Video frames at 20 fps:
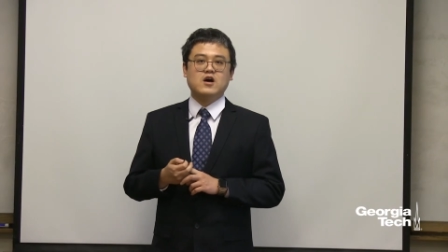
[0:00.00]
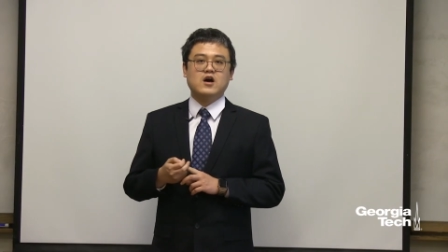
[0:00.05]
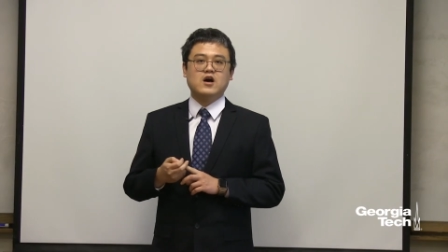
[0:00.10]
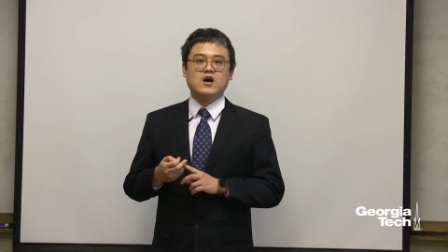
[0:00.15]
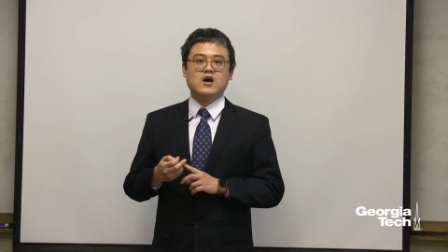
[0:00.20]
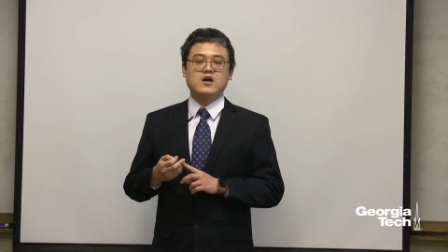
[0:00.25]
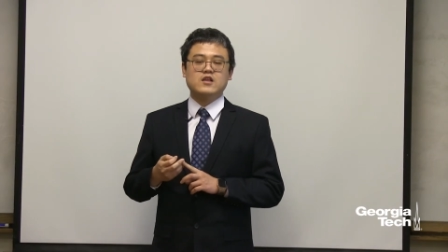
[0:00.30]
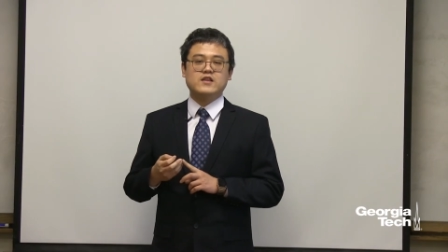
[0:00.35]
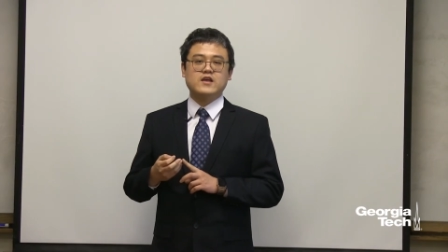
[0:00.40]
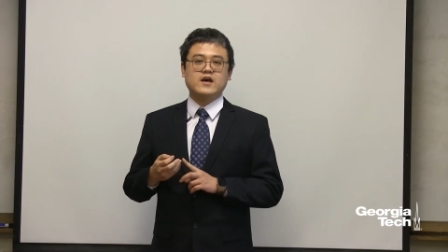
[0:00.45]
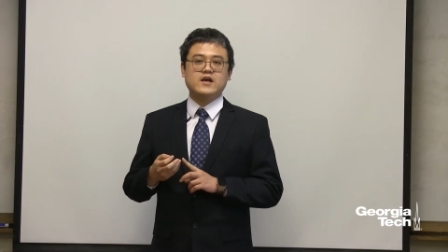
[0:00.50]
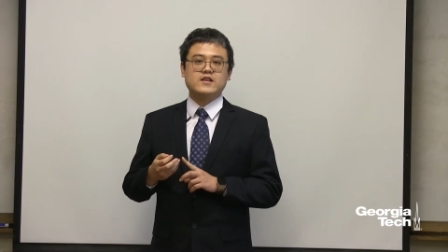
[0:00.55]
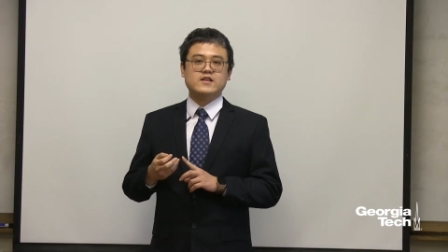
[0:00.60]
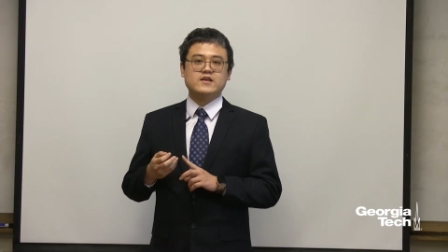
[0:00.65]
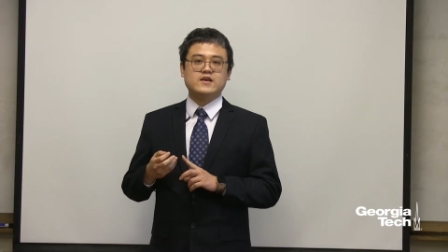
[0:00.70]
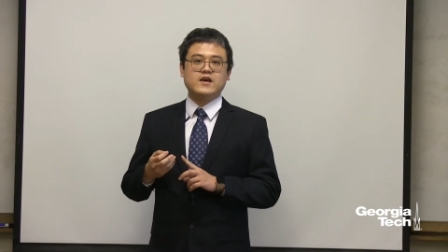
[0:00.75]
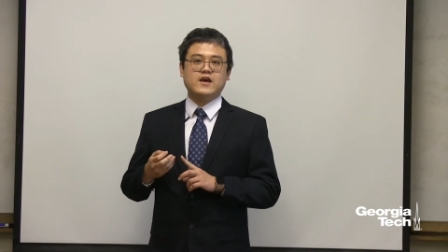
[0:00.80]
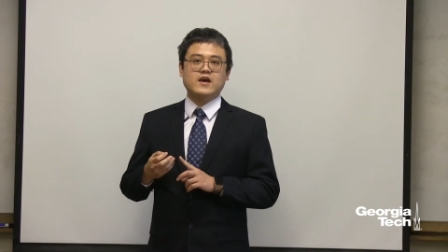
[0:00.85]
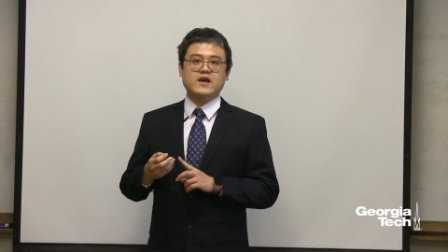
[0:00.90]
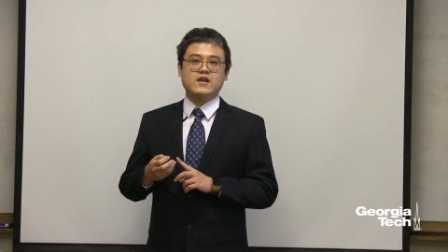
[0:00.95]

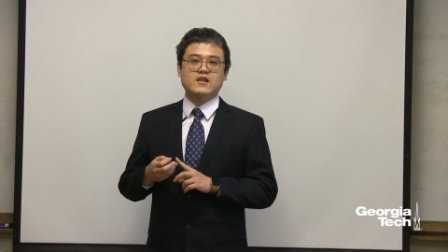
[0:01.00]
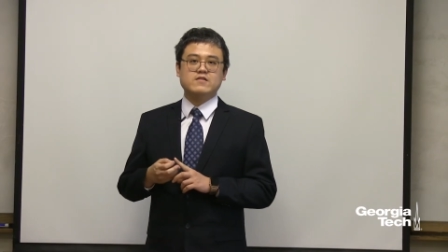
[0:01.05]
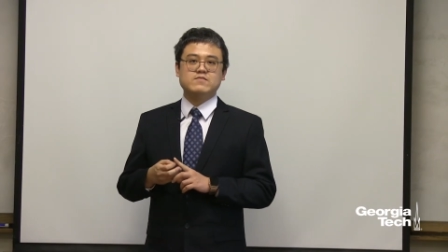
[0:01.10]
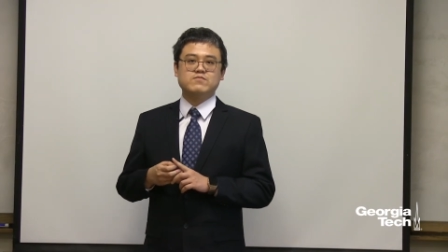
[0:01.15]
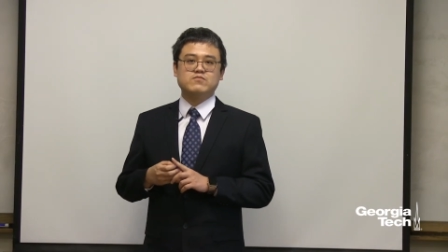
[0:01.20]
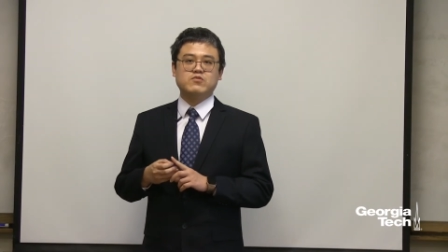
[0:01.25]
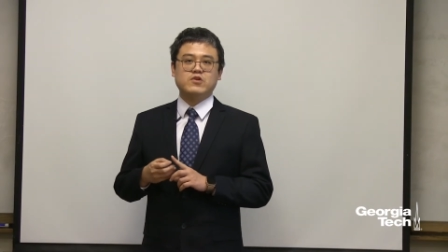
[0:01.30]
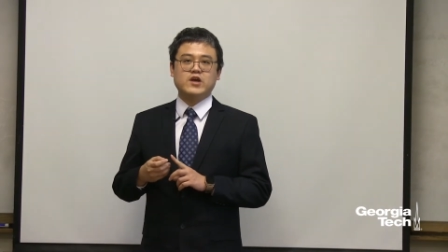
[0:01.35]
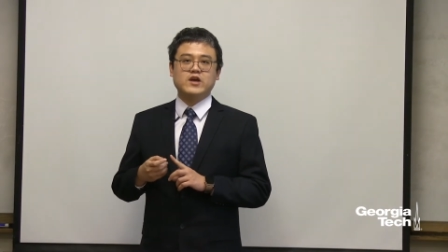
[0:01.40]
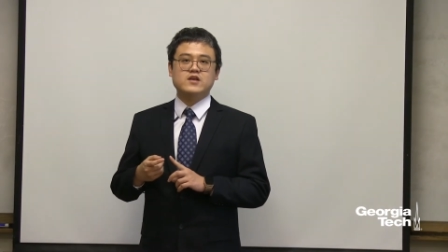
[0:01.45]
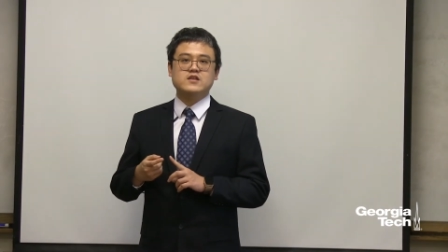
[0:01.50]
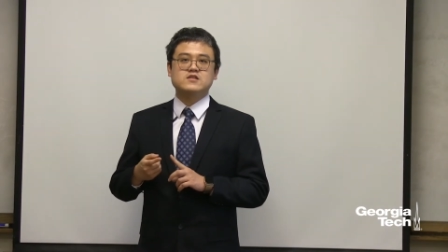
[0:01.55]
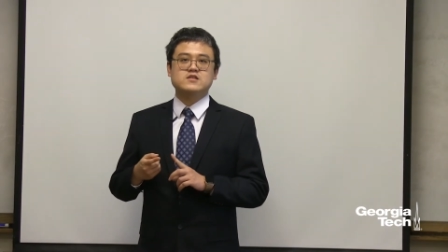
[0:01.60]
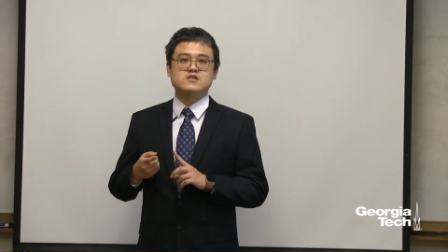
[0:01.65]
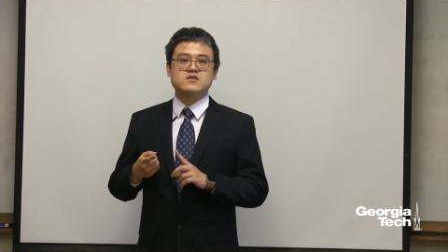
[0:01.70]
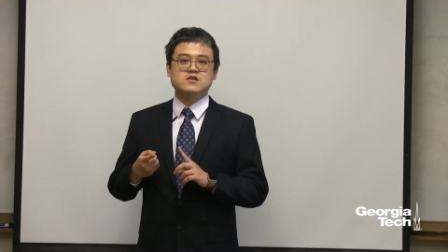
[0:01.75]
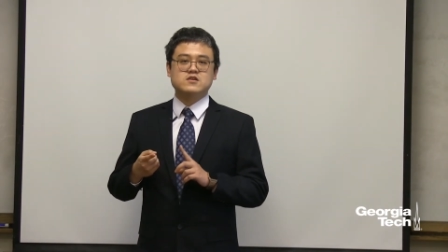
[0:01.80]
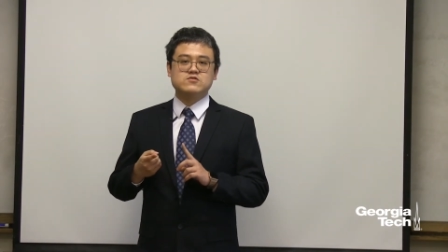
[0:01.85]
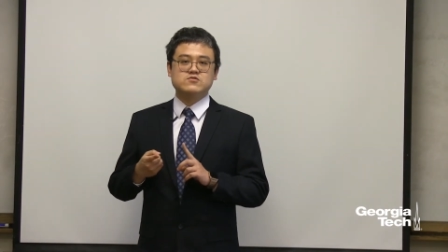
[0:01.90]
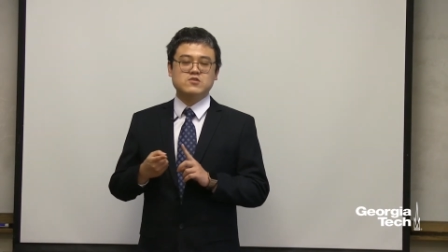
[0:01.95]
that can bring
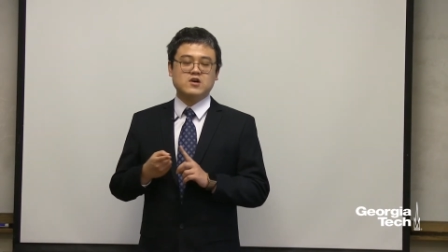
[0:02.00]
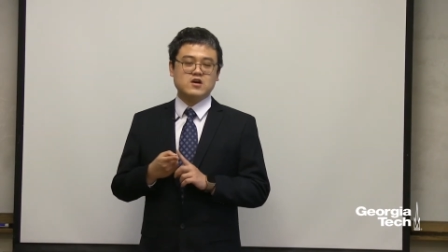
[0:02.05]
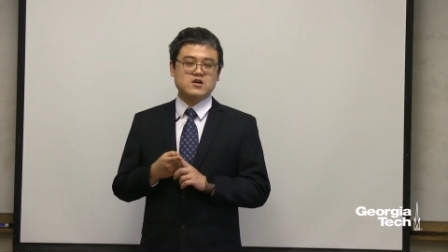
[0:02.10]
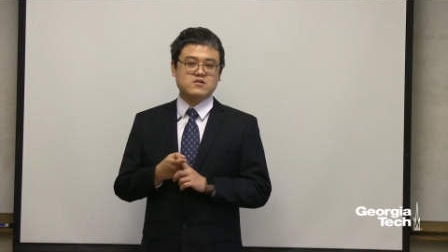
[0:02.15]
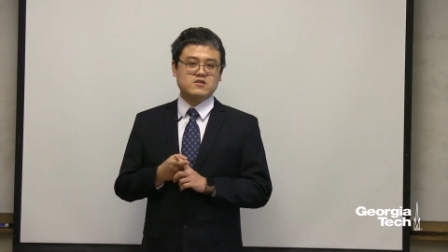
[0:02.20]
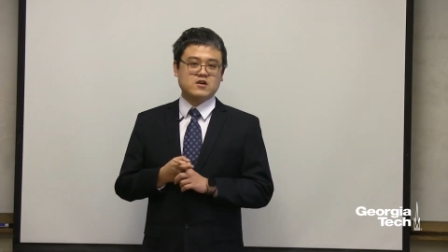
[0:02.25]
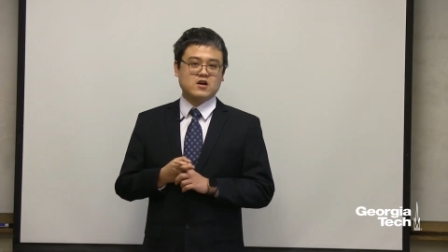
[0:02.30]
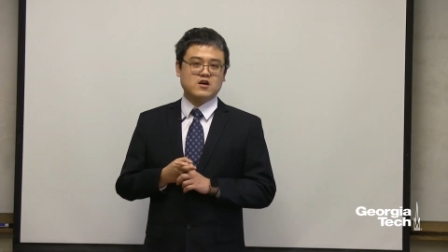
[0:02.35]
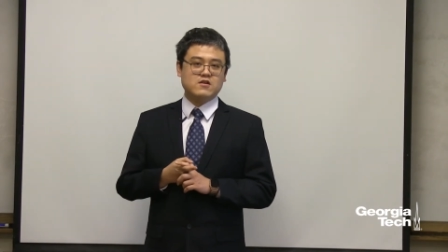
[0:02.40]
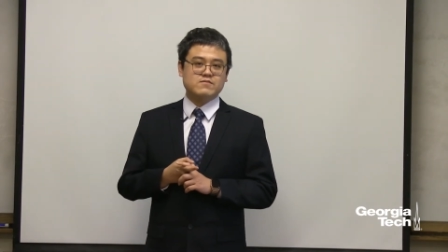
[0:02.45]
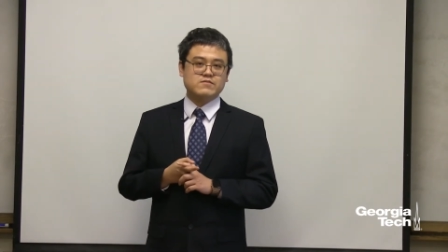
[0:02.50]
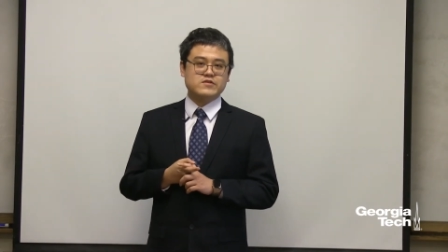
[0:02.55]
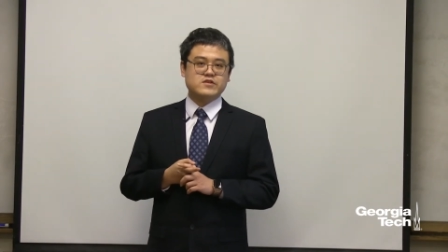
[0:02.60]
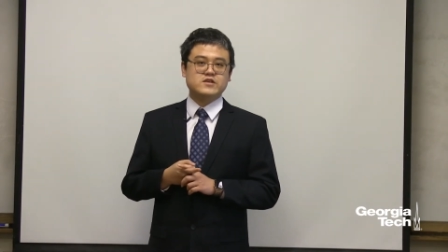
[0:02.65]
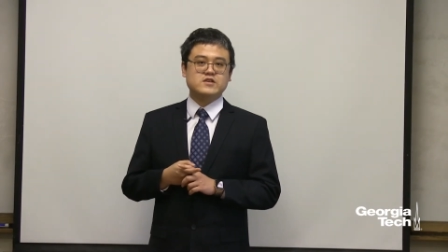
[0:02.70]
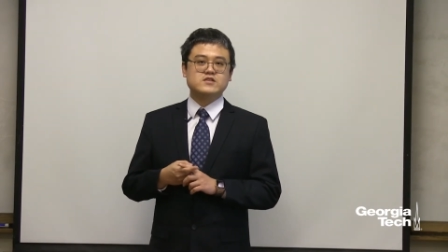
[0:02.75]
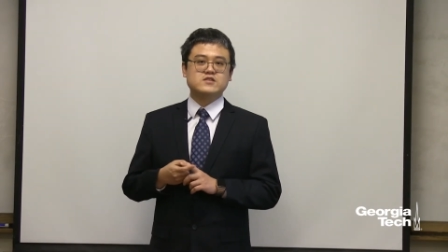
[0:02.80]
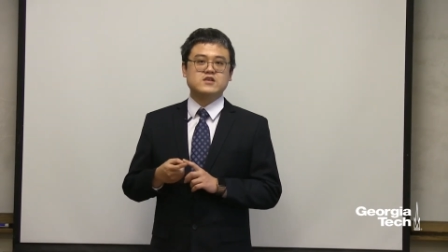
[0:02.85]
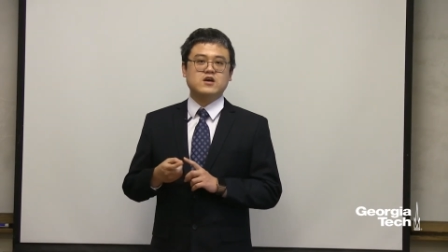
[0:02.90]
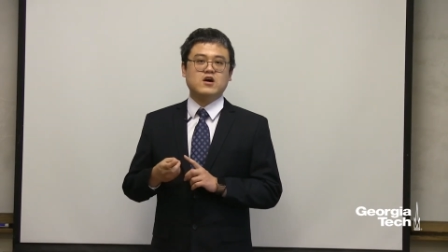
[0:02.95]
the drug
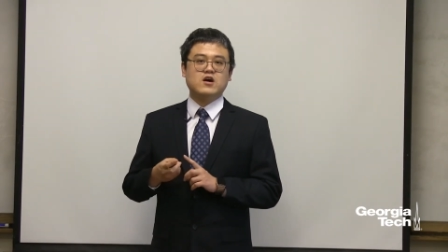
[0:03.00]
companies,